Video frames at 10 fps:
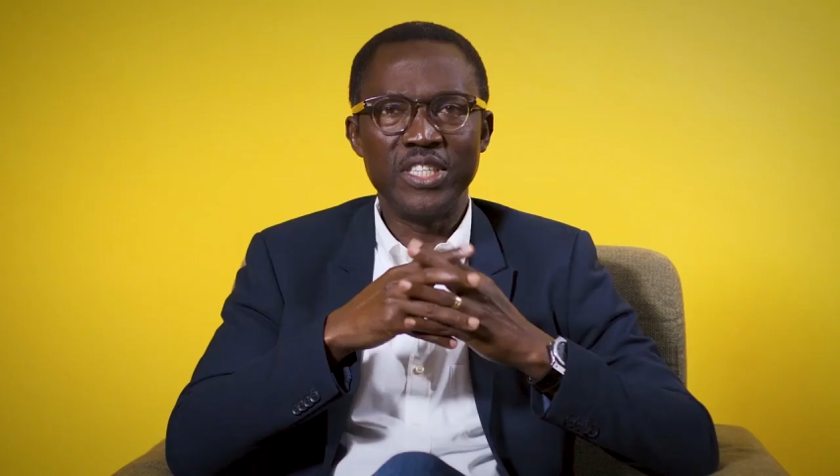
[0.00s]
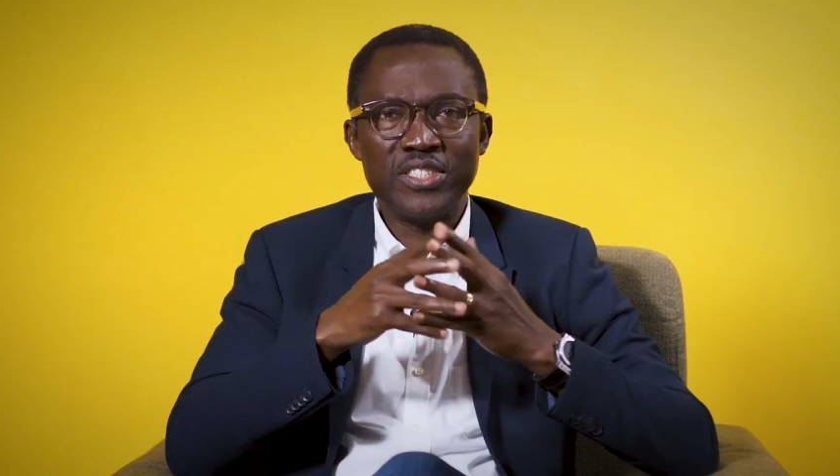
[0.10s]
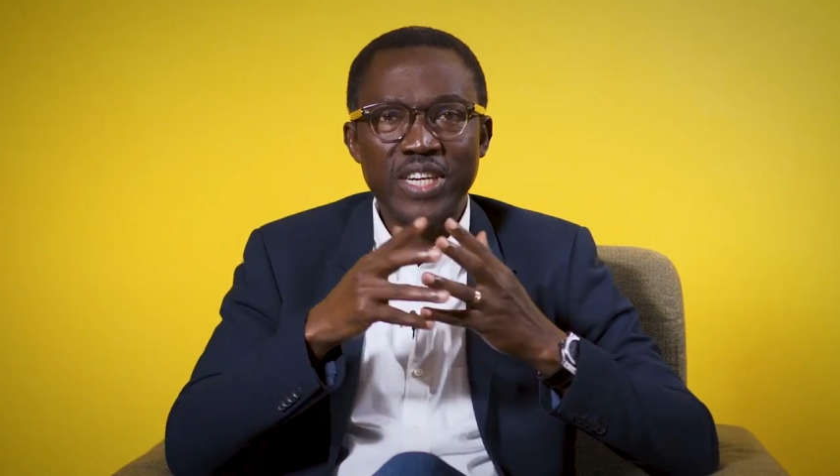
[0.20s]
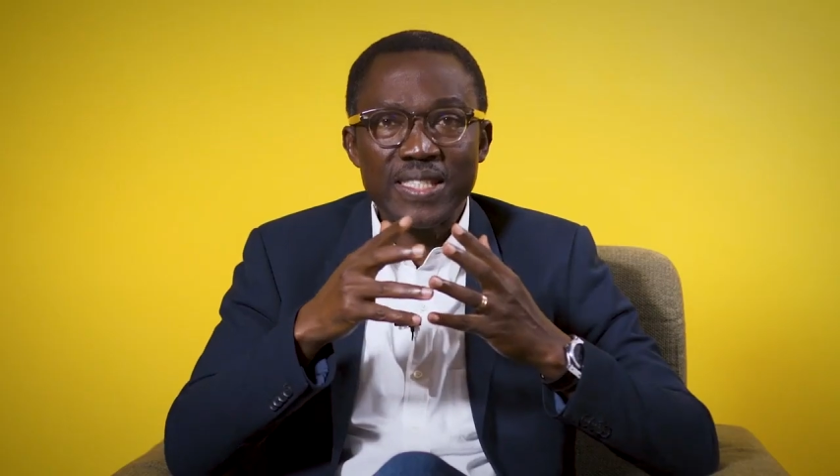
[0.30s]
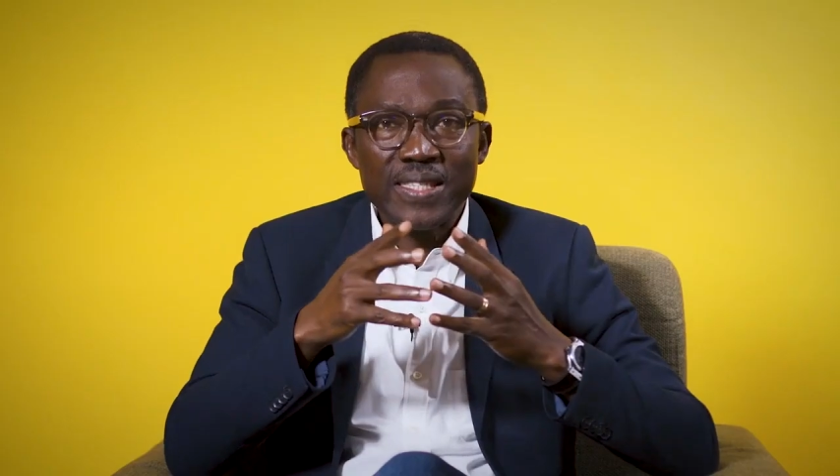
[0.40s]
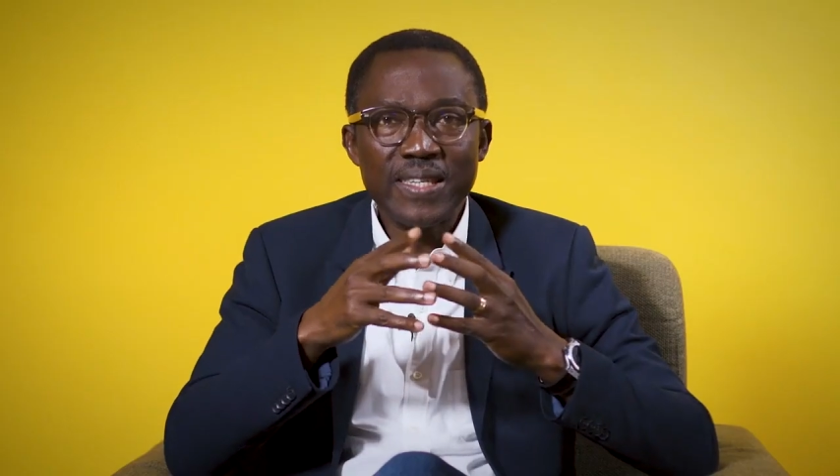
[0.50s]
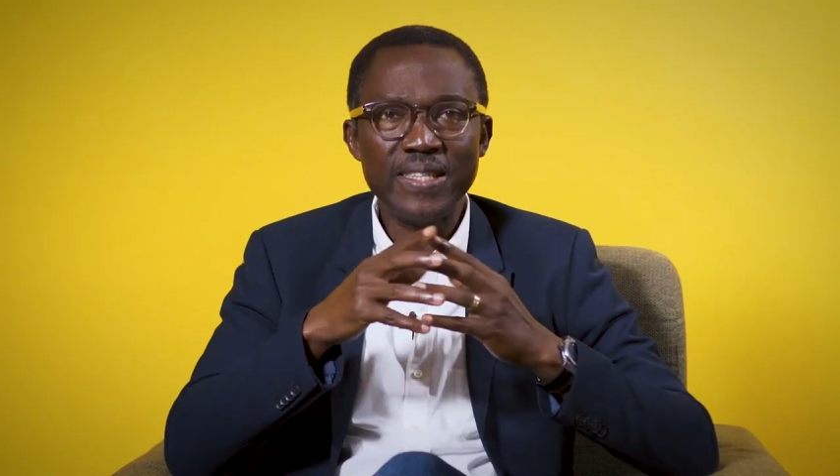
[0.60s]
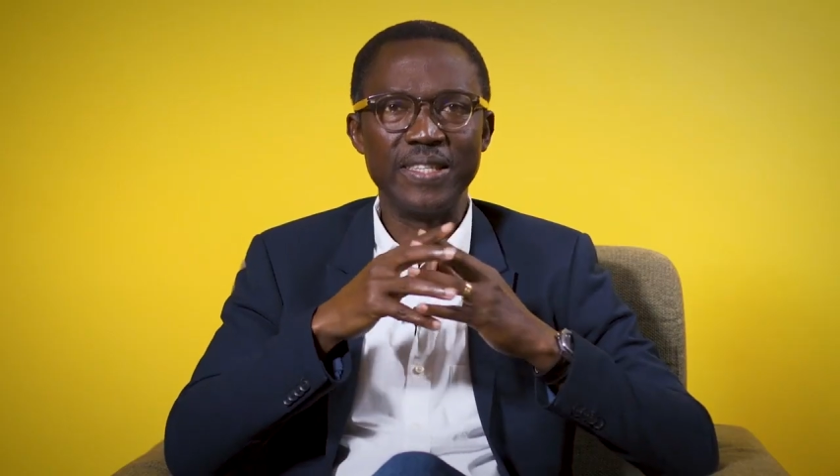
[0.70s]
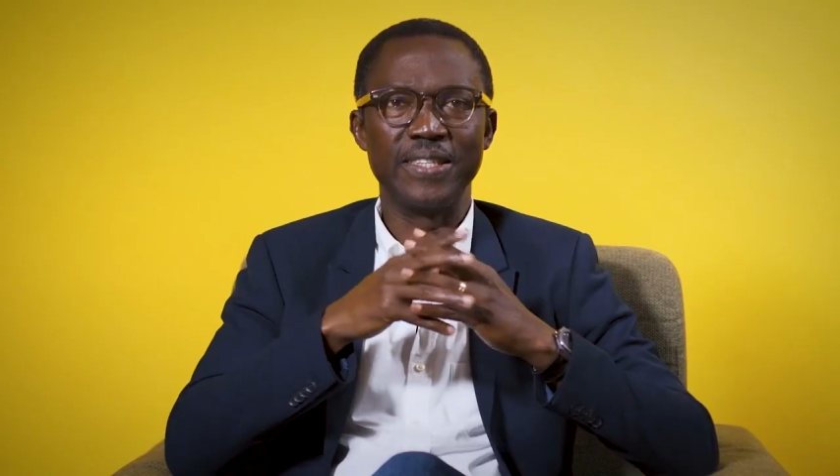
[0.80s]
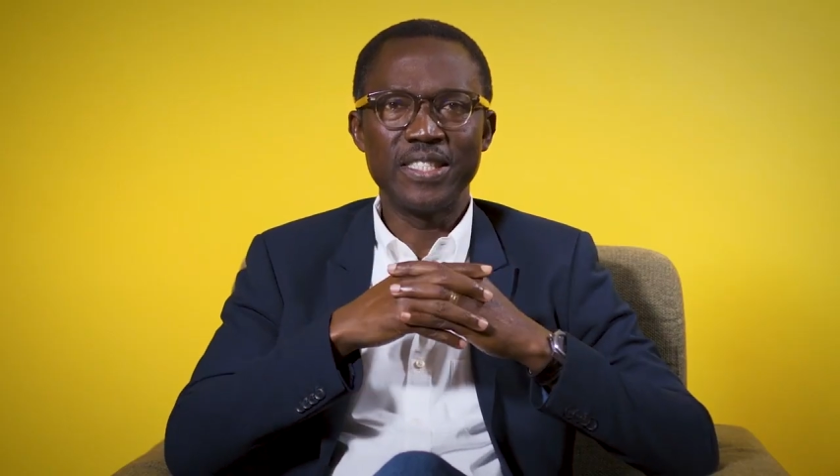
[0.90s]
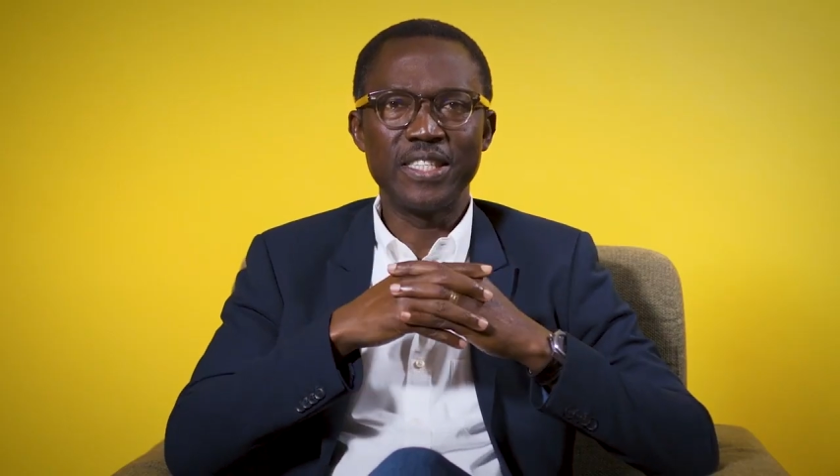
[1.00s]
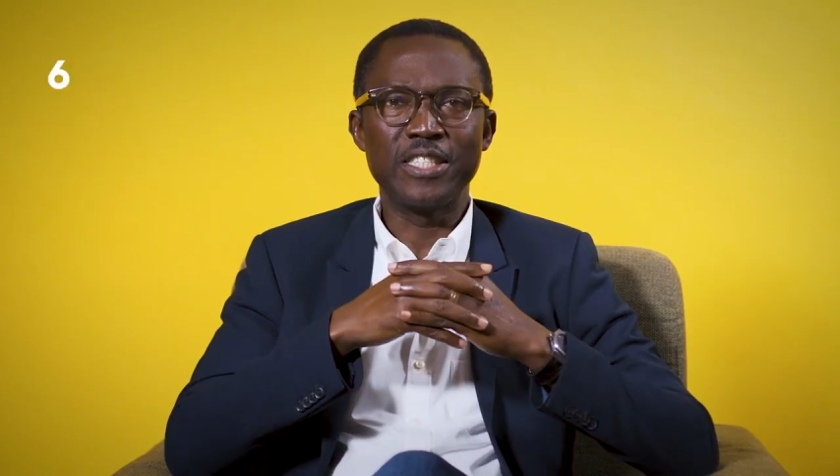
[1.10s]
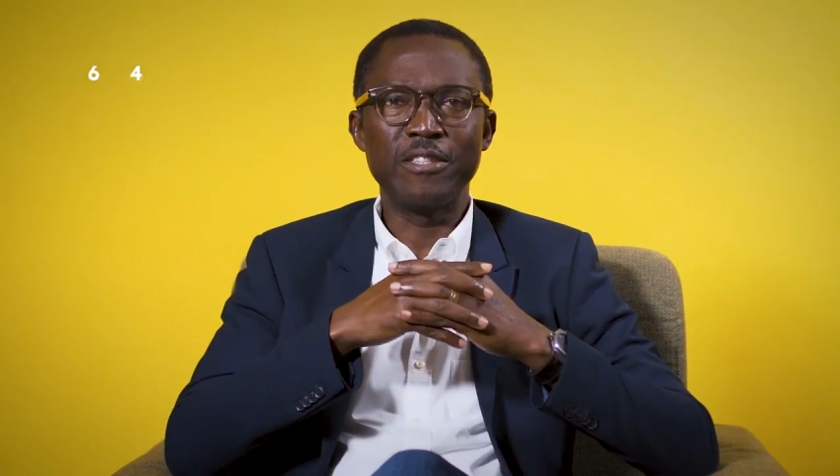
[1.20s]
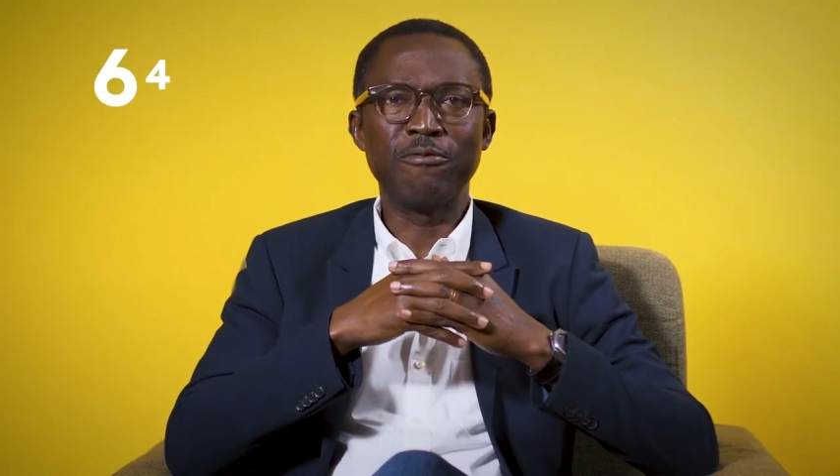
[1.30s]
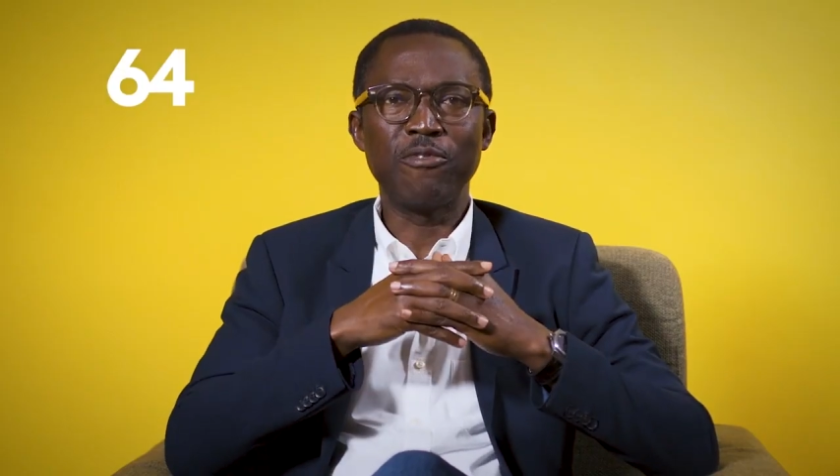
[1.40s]
Interestingly,
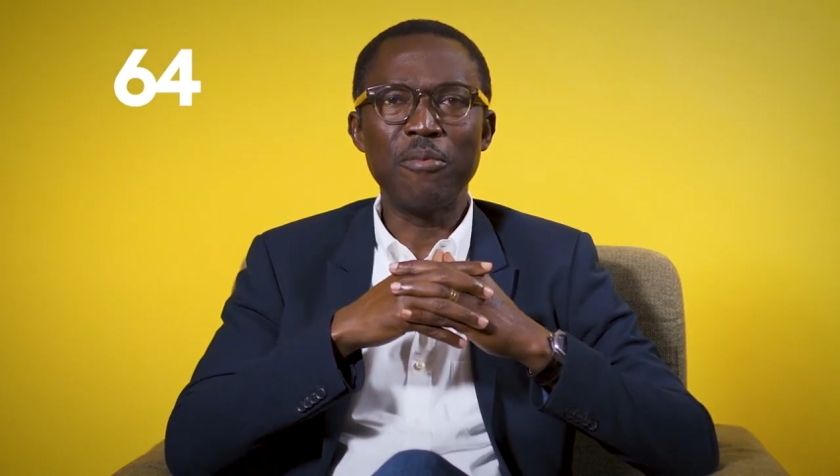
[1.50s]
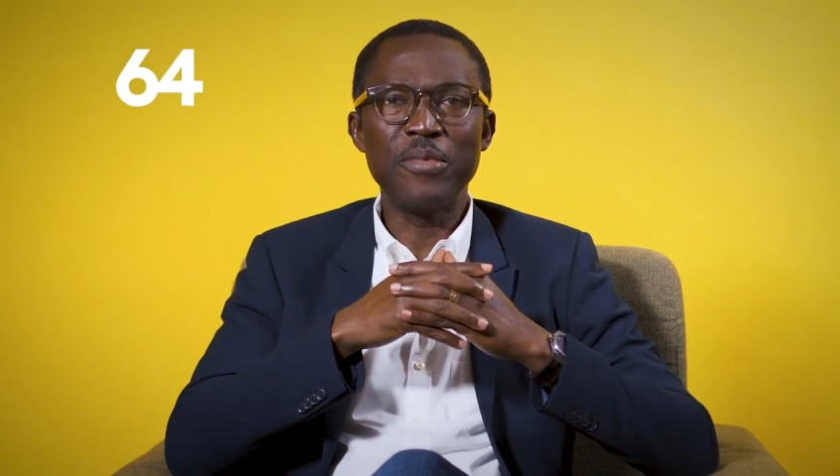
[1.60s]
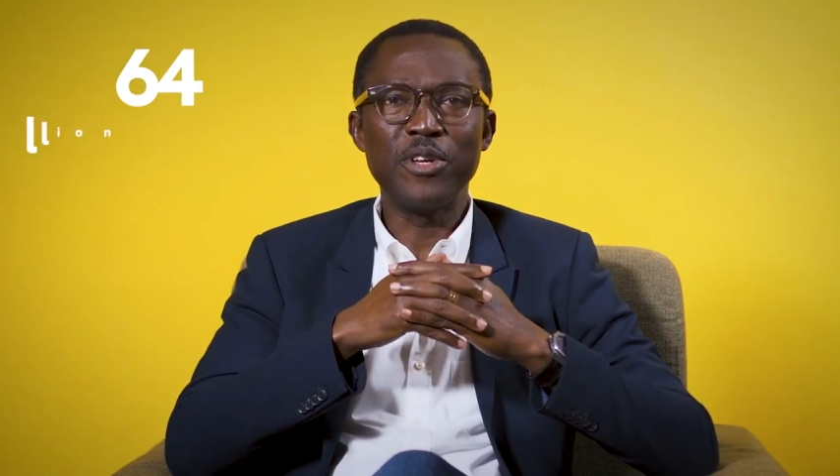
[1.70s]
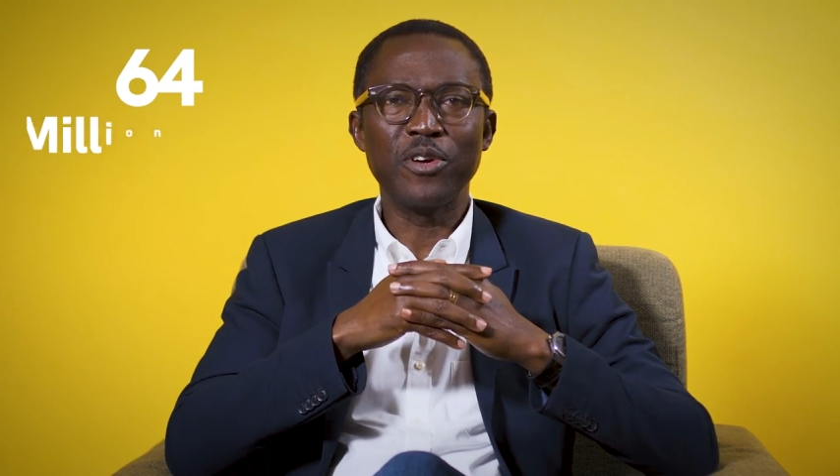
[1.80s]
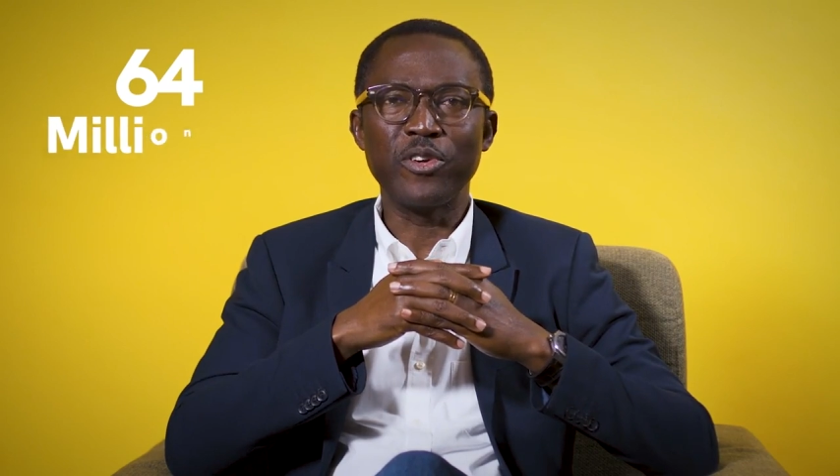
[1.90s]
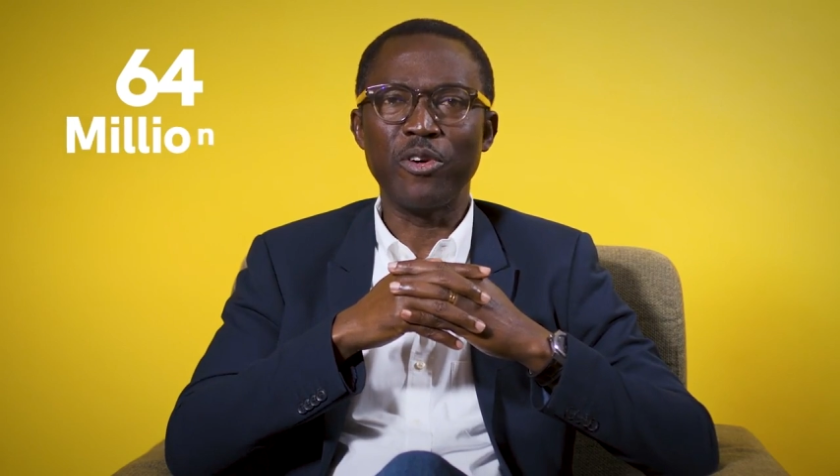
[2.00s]
64 million